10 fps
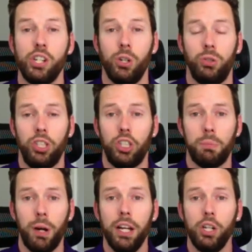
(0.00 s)
years in
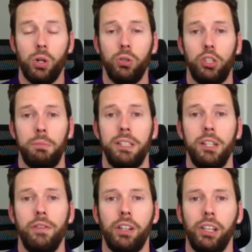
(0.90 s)
spraying drones
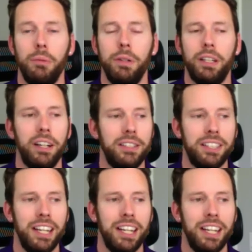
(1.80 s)
specifically, because